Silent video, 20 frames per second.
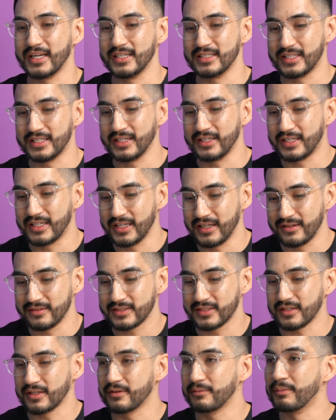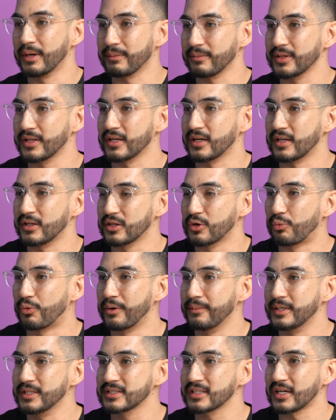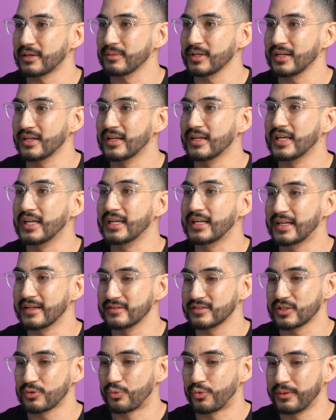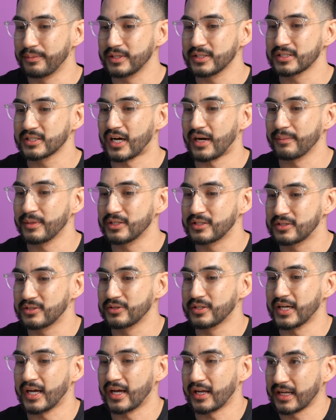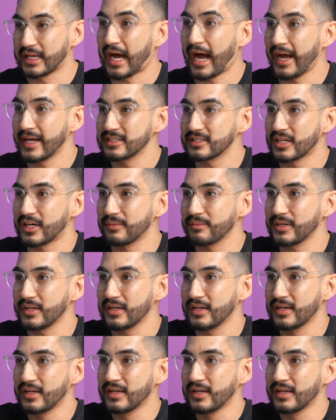is he gives, remember the, the woman zombie? Yeah, he yeah. gives the woman zombie to that guy zombie.